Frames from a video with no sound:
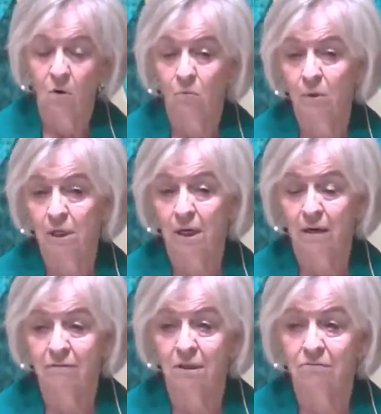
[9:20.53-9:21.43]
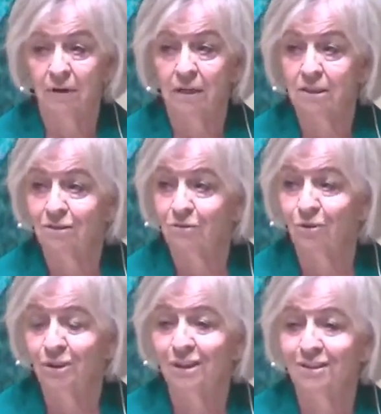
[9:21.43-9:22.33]
Well, we have the advantage of
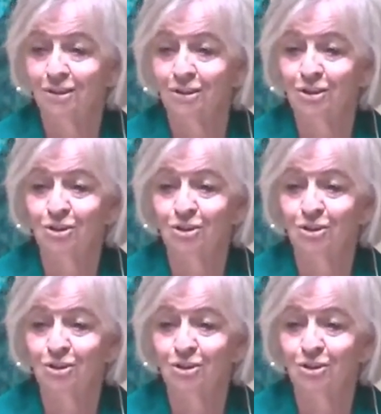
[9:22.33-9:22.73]
knowing the end of the